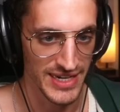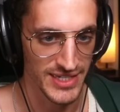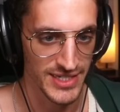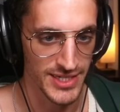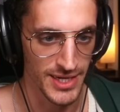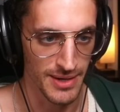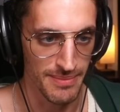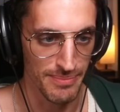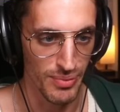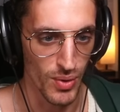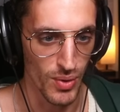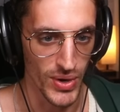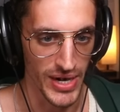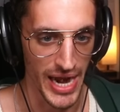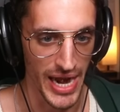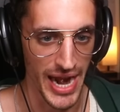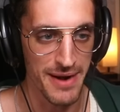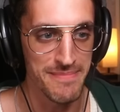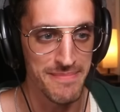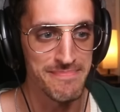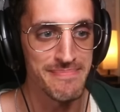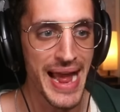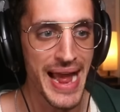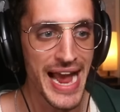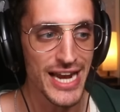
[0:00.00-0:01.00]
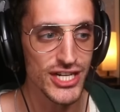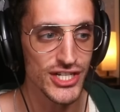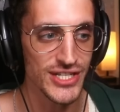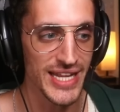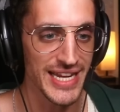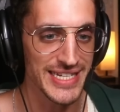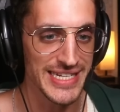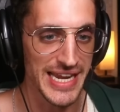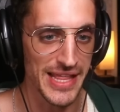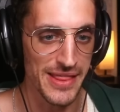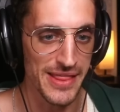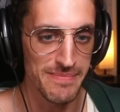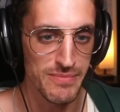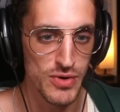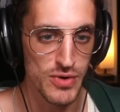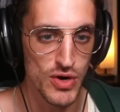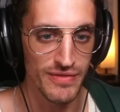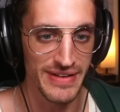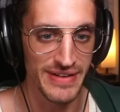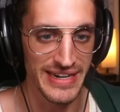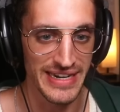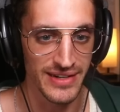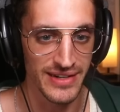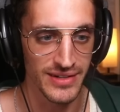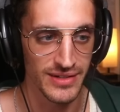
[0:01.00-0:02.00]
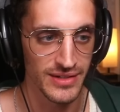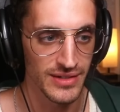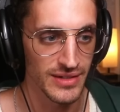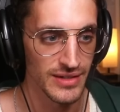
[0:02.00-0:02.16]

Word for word: at some point. I'd imagine that's how the movie